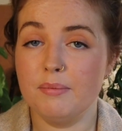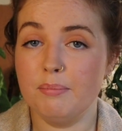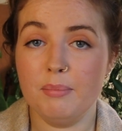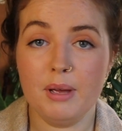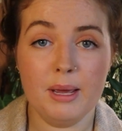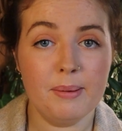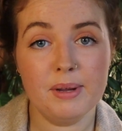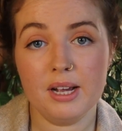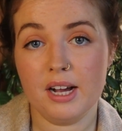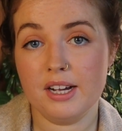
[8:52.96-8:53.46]

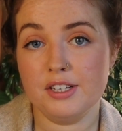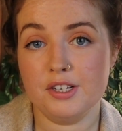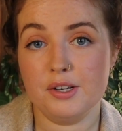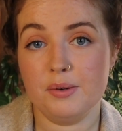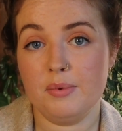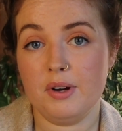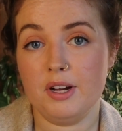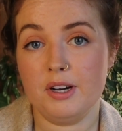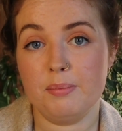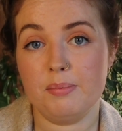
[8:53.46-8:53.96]
Maybe I
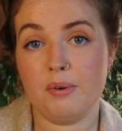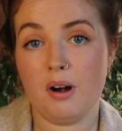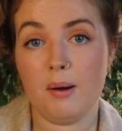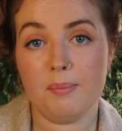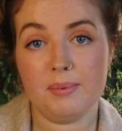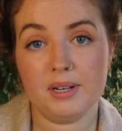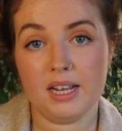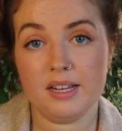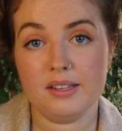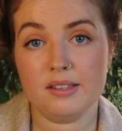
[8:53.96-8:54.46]
don't want to
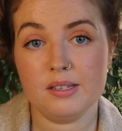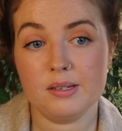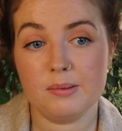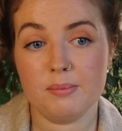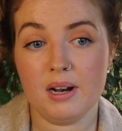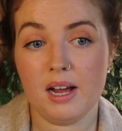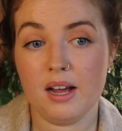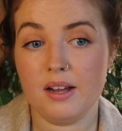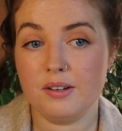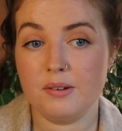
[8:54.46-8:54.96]
propagate this
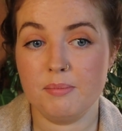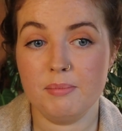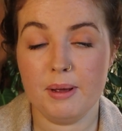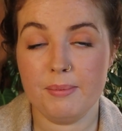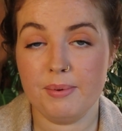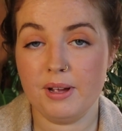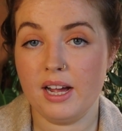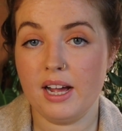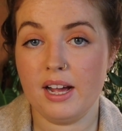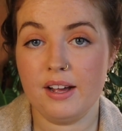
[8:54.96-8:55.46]
plant.
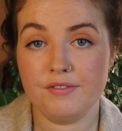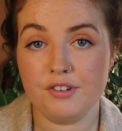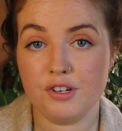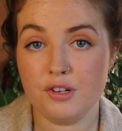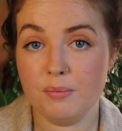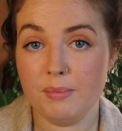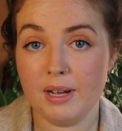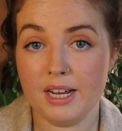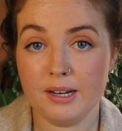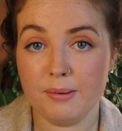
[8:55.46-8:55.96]
Maybe I have
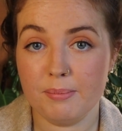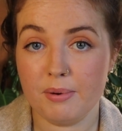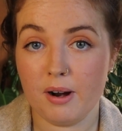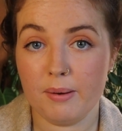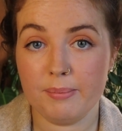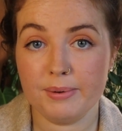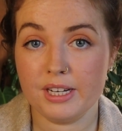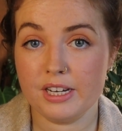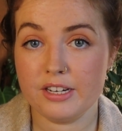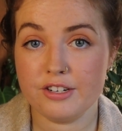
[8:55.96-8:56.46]
too many
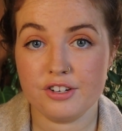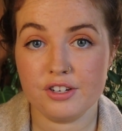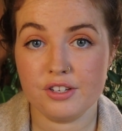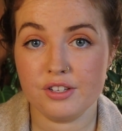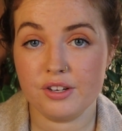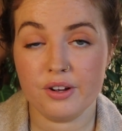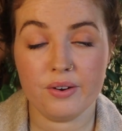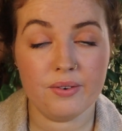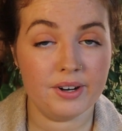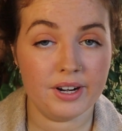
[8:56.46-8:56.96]

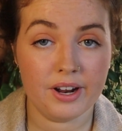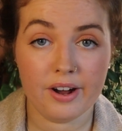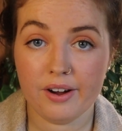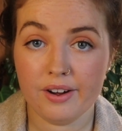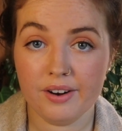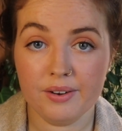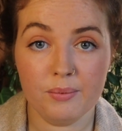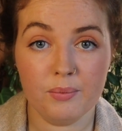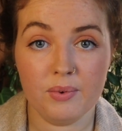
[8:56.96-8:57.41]
propagations going on.